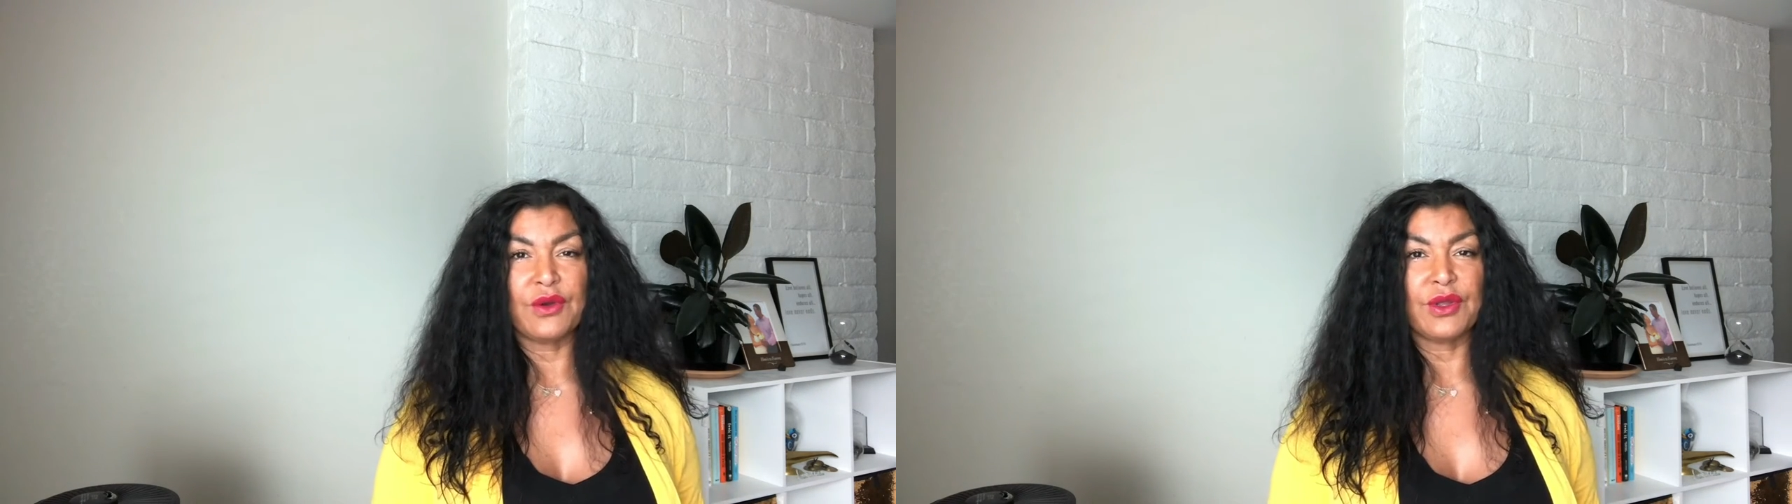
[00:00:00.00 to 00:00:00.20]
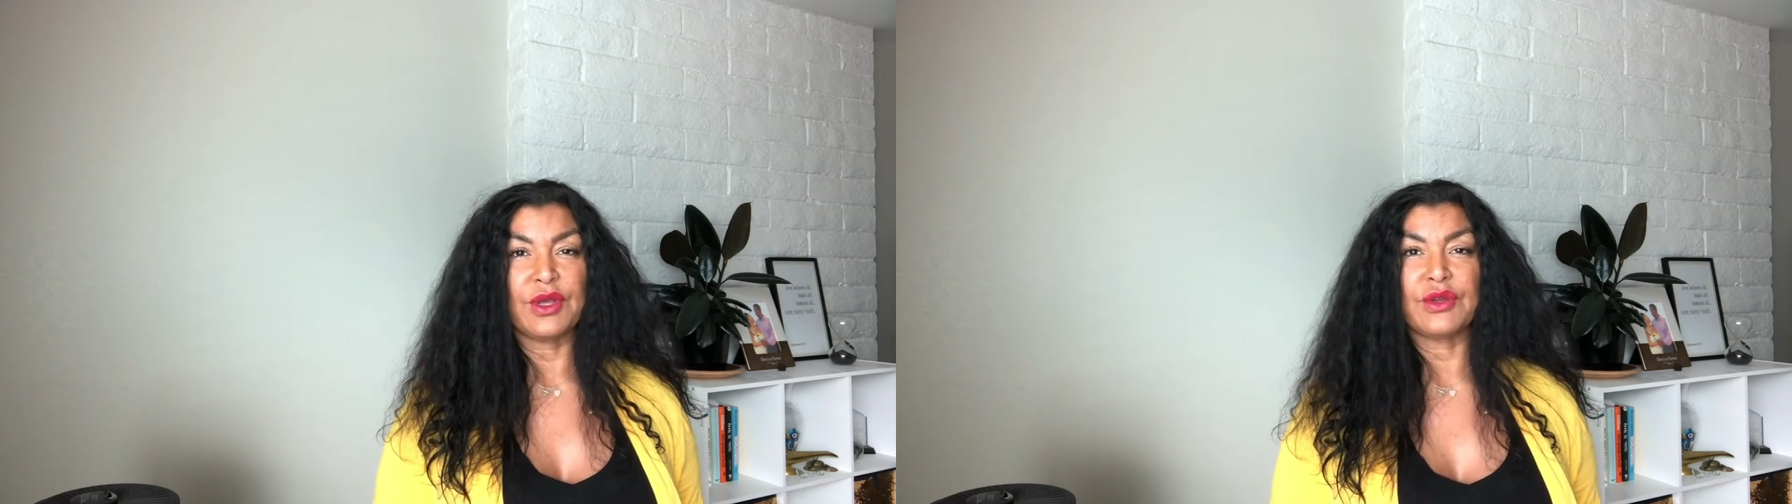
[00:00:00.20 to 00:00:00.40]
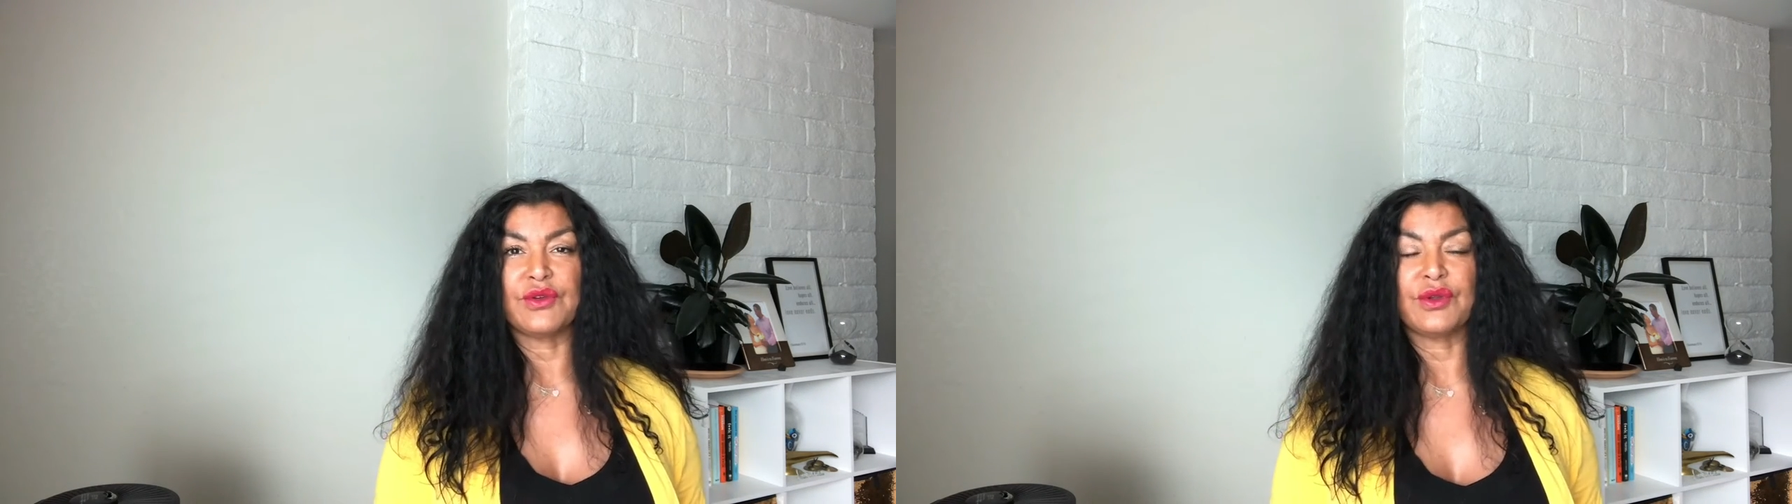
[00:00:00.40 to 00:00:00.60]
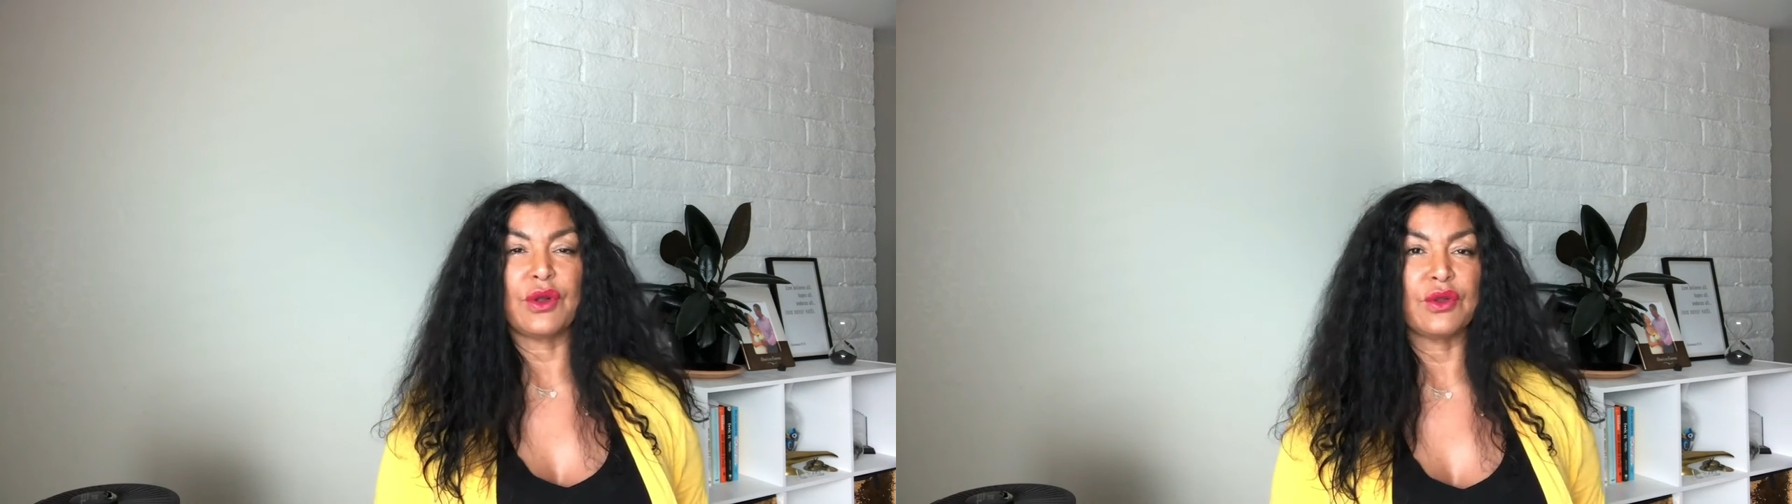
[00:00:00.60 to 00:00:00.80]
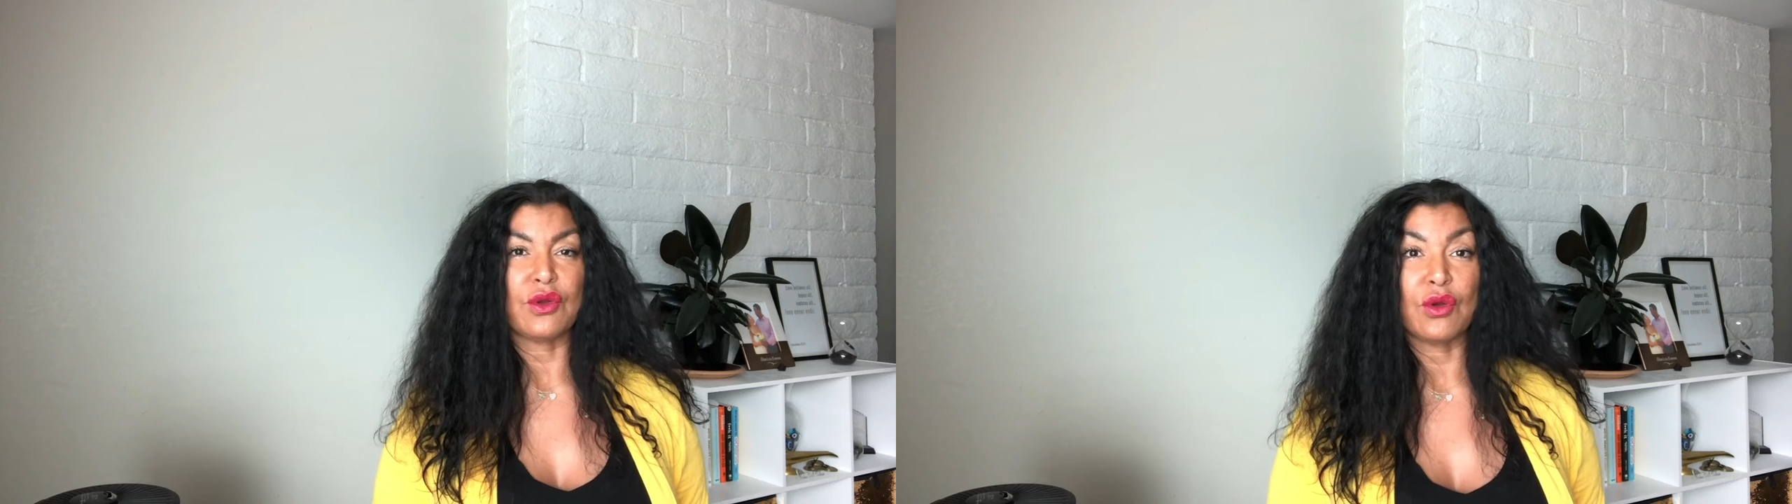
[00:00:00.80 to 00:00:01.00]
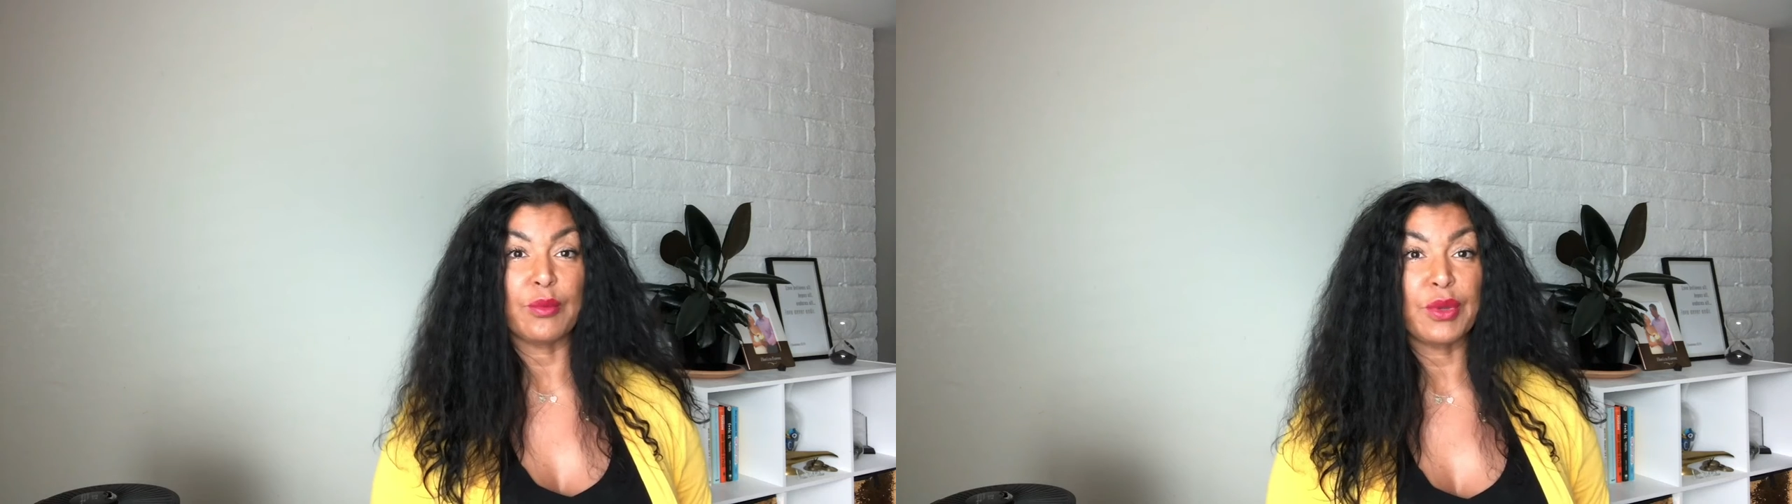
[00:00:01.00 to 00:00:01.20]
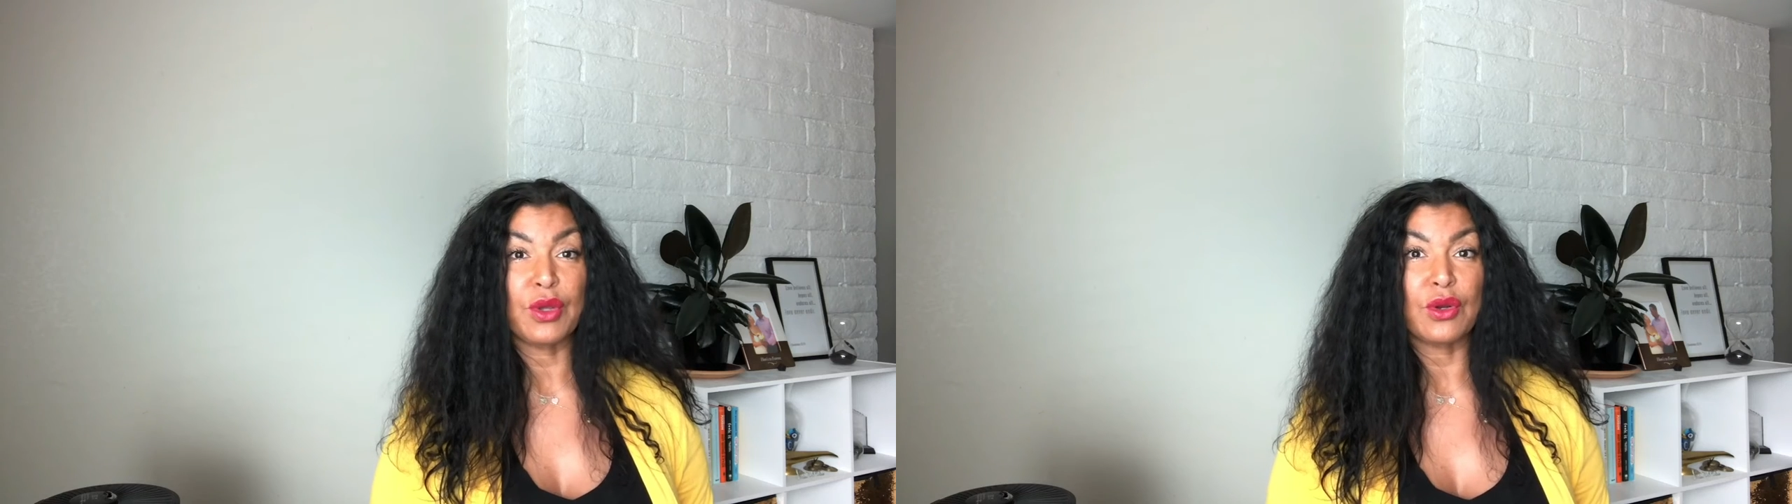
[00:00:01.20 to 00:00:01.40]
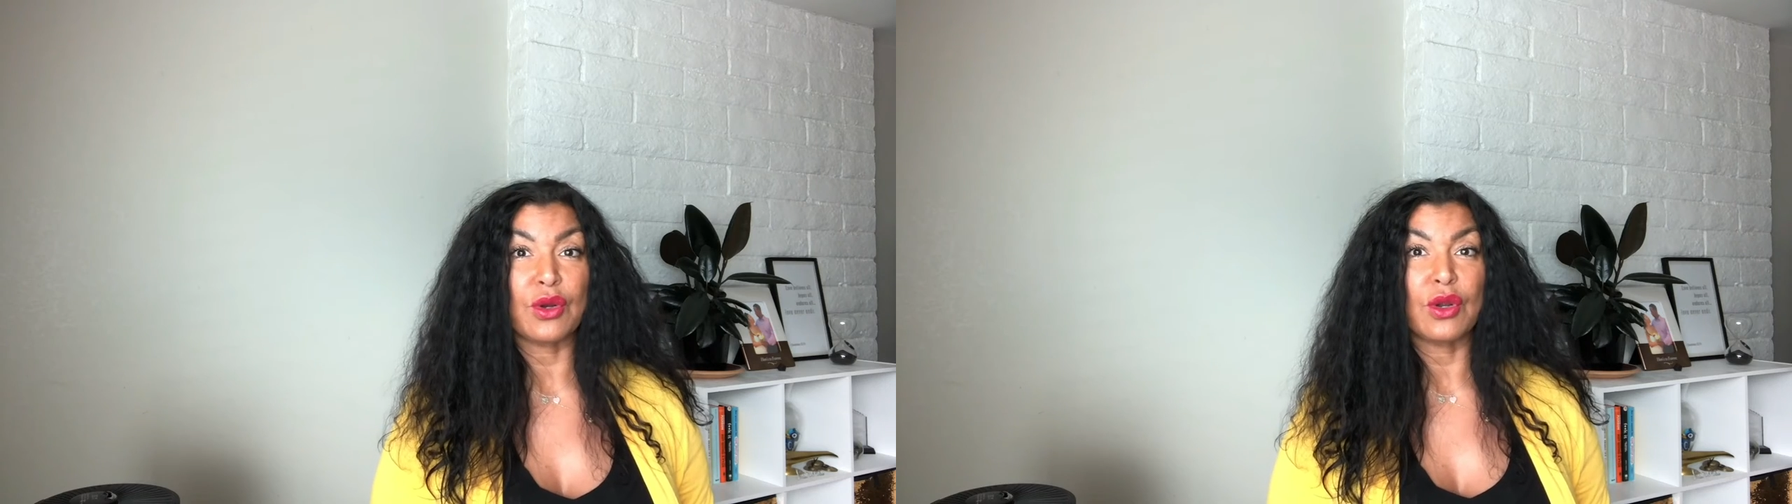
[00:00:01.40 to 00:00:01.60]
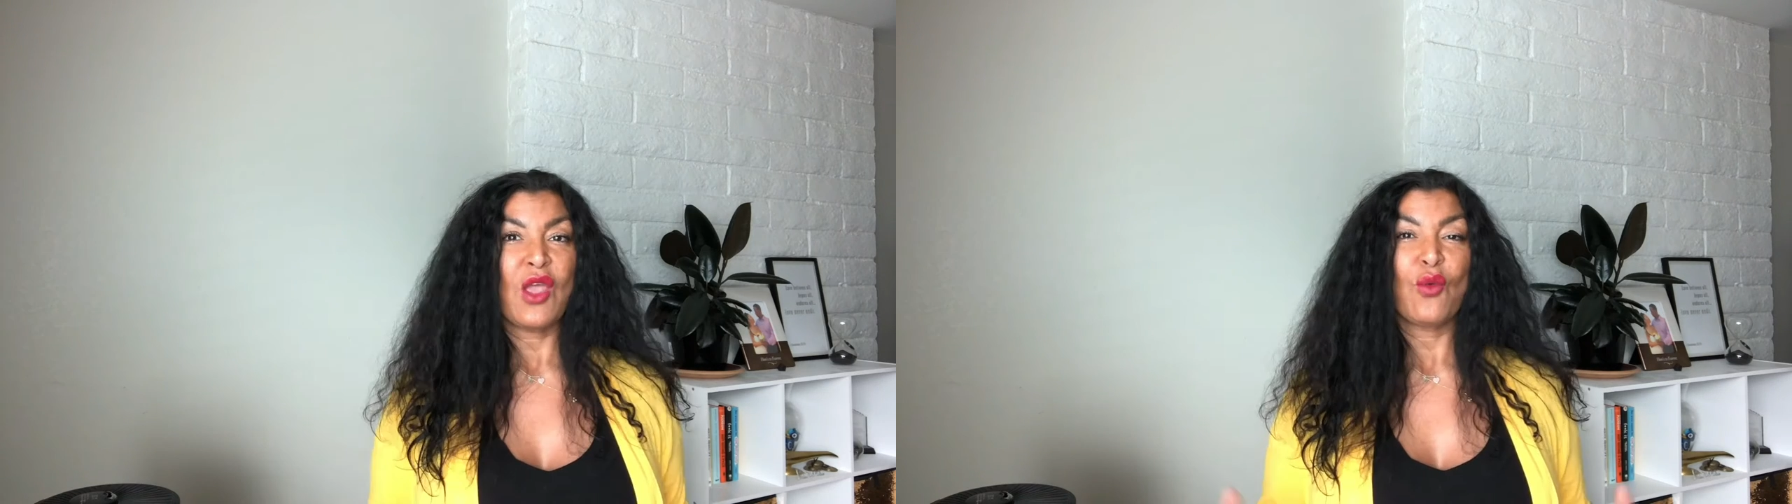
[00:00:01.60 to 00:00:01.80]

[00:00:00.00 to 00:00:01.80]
you can do it on your computer.